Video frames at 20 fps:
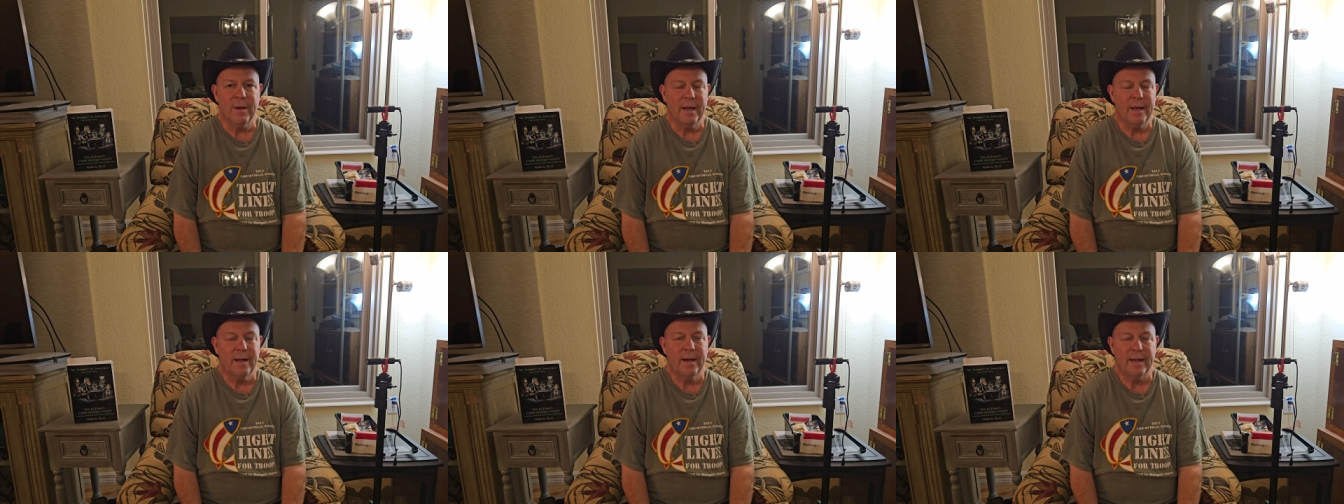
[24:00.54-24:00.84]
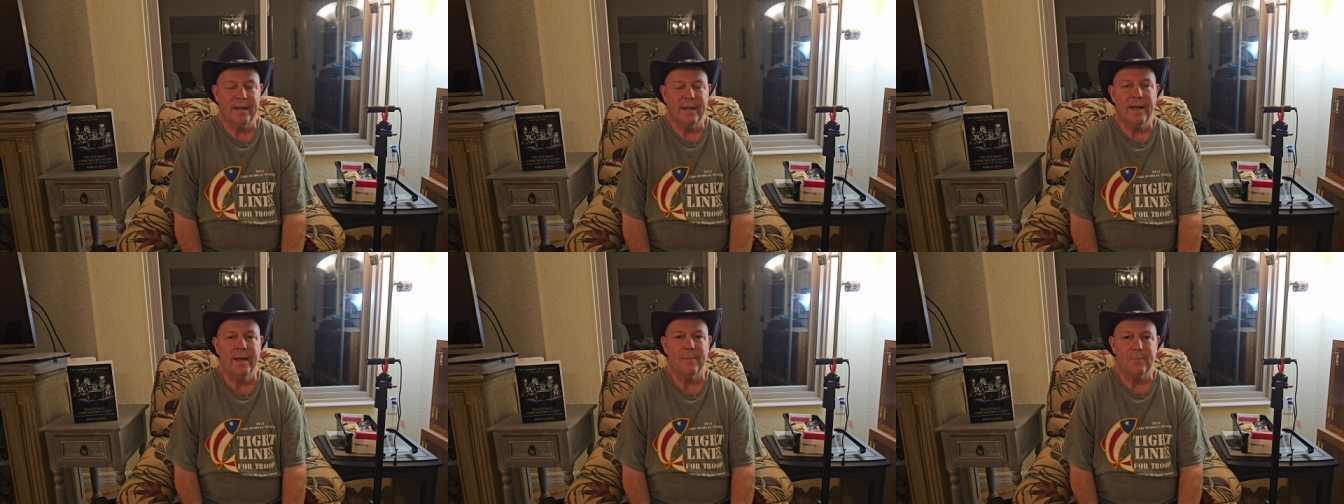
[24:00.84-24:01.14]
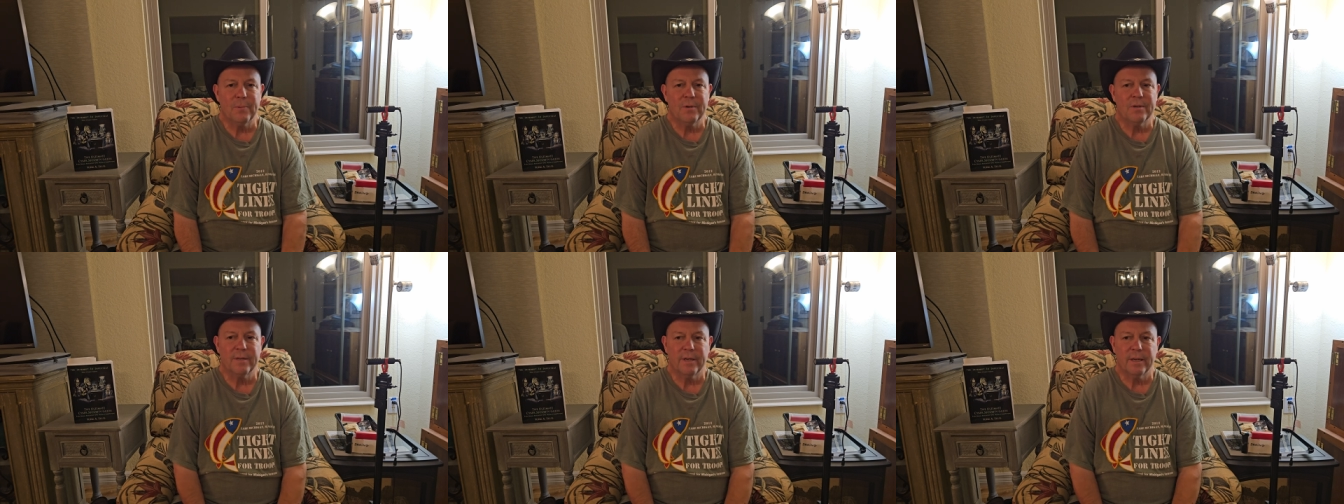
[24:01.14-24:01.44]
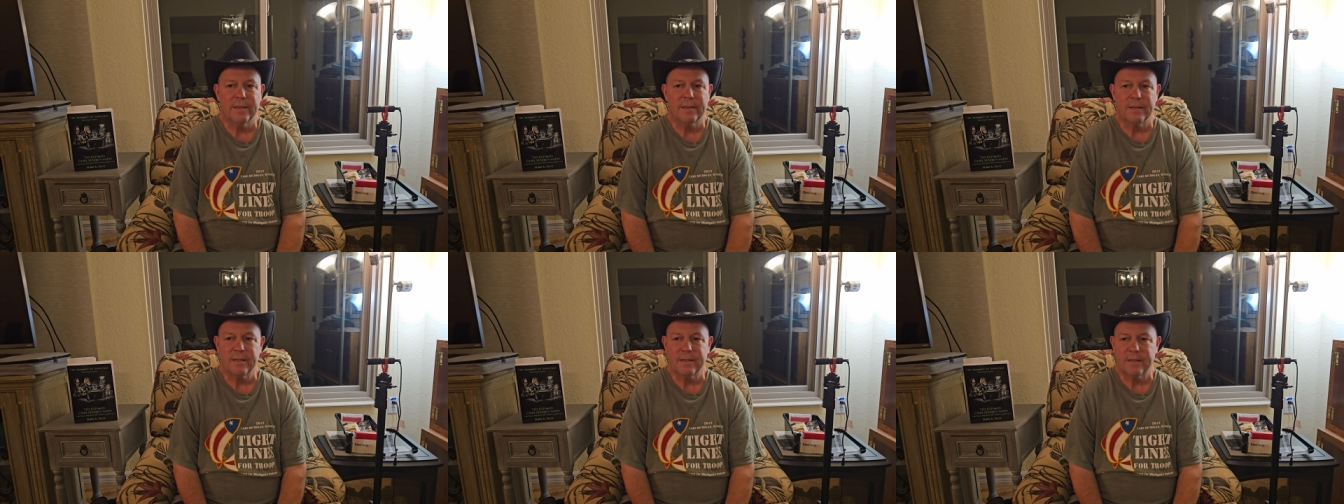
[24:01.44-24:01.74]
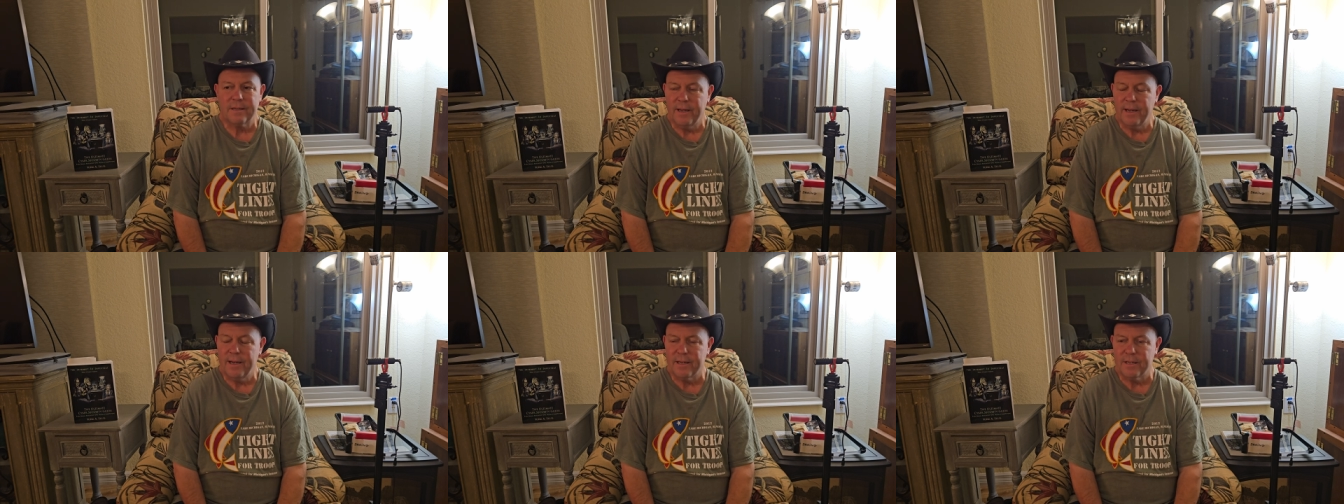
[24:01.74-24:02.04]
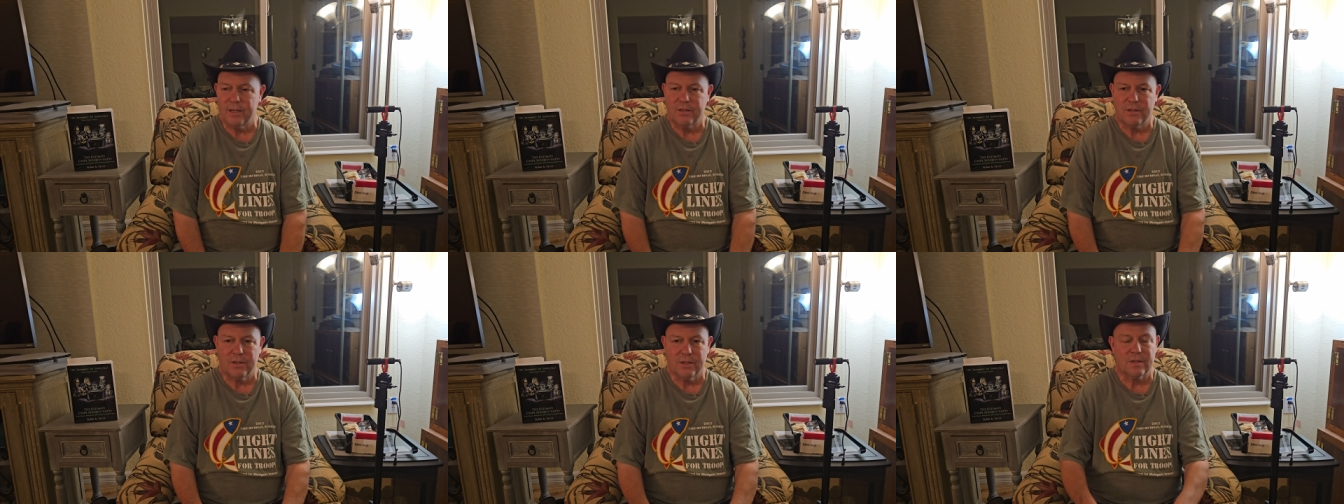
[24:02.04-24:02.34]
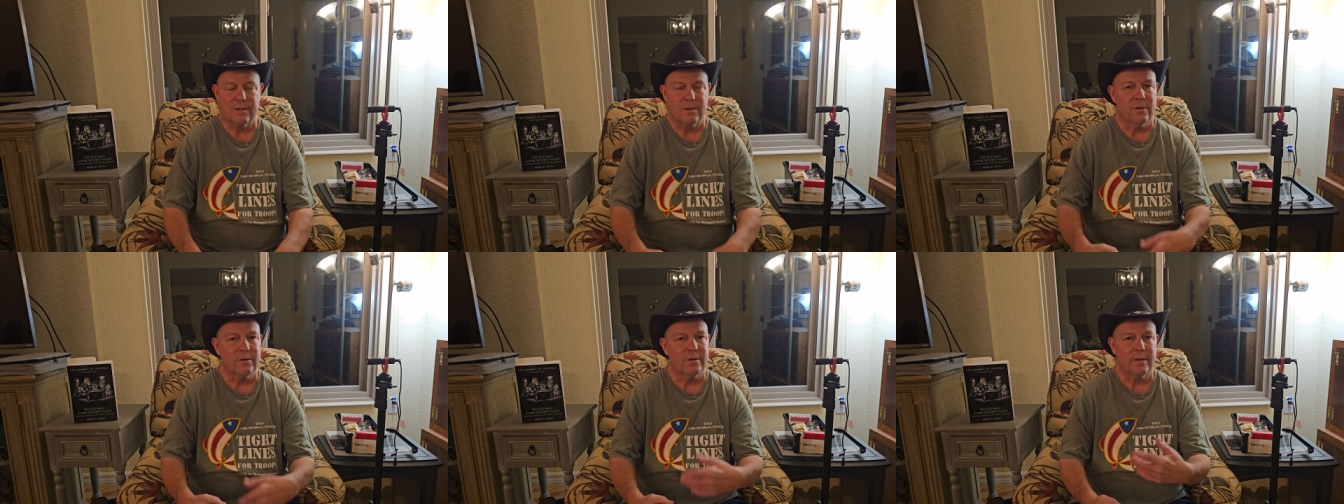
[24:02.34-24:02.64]
man. I can't predict these things. It
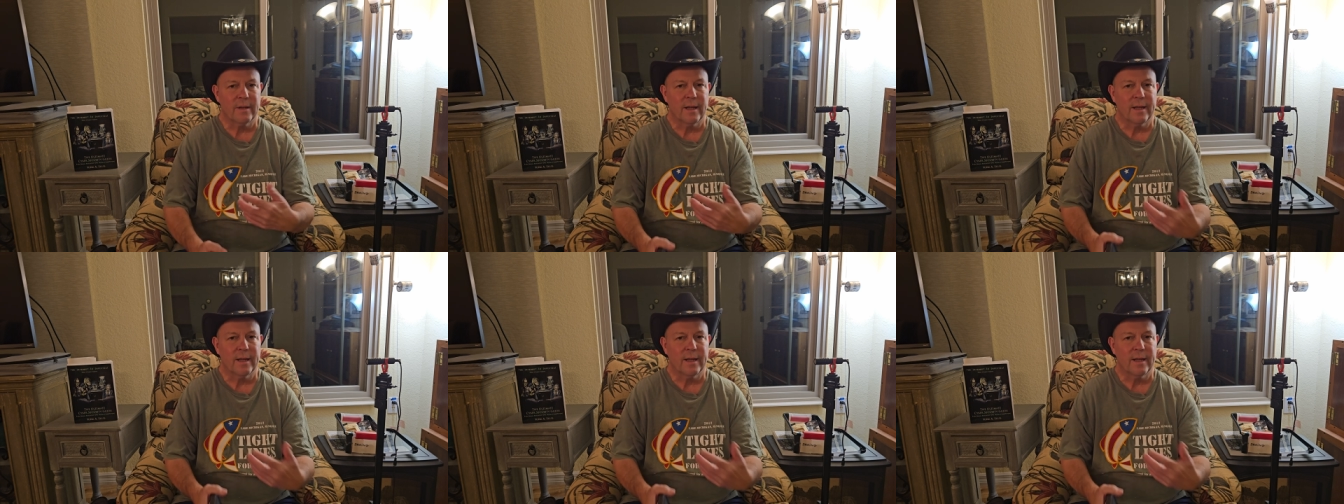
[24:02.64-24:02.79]
just looked